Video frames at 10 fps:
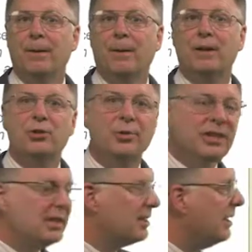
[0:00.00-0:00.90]
All right, so
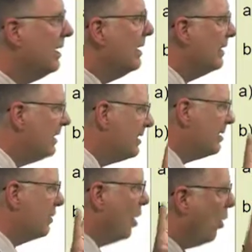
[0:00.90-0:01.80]
this
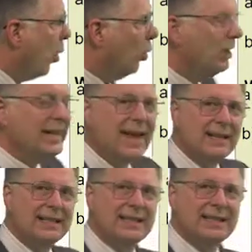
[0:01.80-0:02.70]
whole
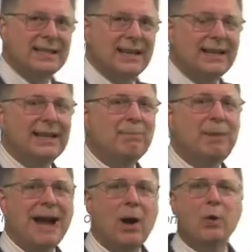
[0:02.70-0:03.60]
analysis thing
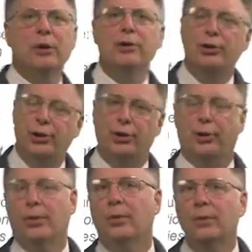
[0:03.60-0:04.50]
empowers you